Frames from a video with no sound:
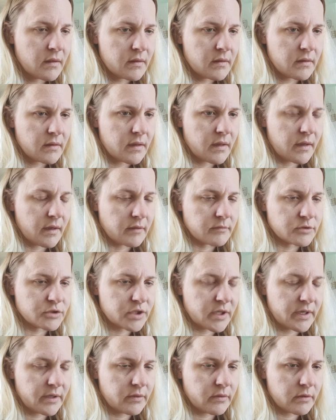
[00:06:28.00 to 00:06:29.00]
Okay, I'm
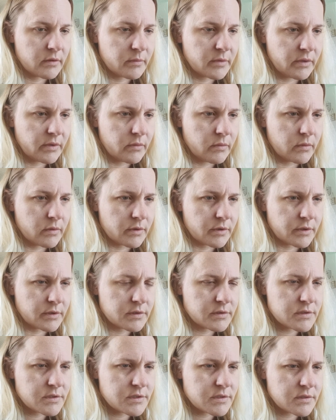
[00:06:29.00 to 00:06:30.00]
trying to go to my
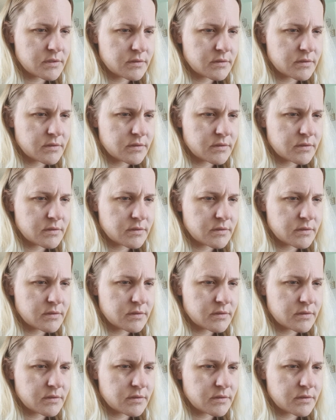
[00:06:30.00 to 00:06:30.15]
orders.